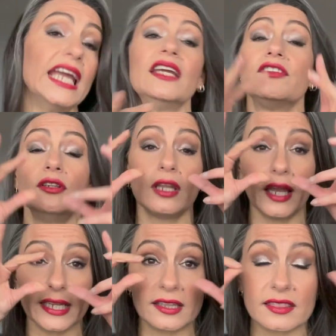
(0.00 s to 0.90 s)
if you
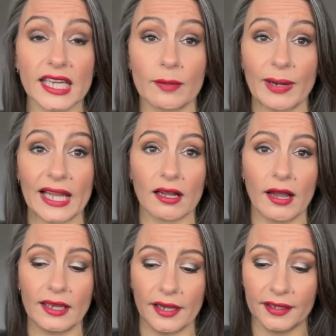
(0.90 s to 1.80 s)
like thick black
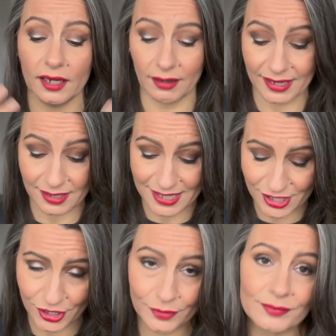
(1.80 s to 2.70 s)
eyeliner, like I
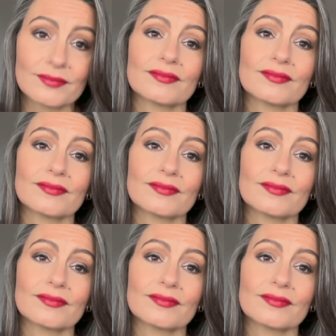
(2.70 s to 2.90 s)
do,